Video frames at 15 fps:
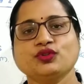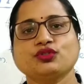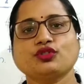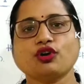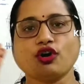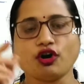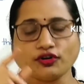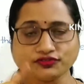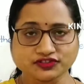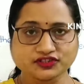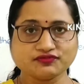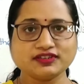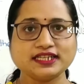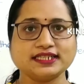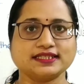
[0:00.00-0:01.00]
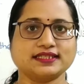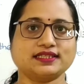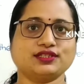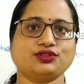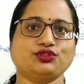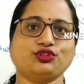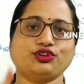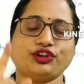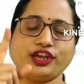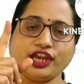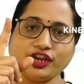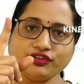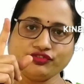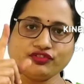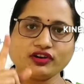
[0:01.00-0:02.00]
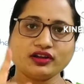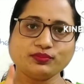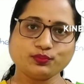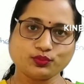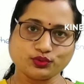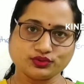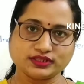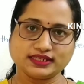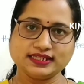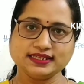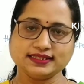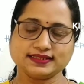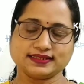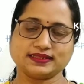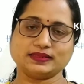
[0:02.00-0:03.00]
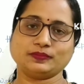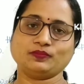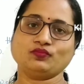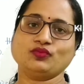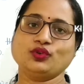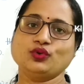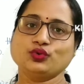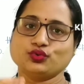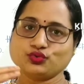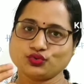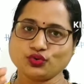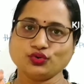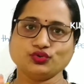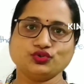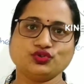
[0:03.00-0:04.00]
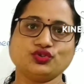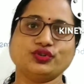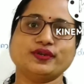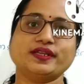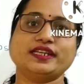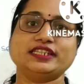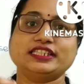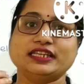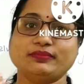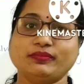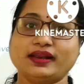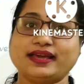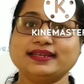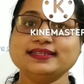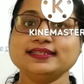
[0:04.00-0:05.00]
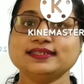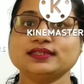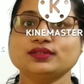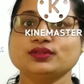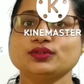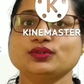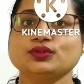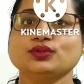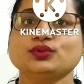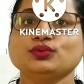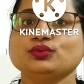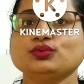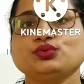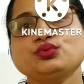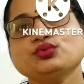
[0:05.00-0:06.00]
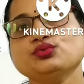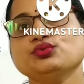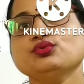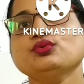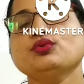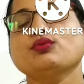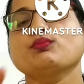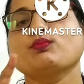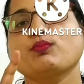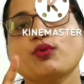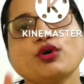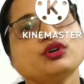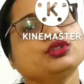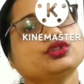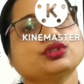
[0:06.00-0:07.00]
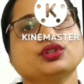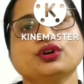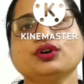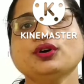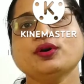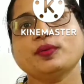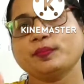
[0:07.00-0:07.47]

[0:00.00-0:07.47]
the offspring, the F1 progenies, shows resemblance to both the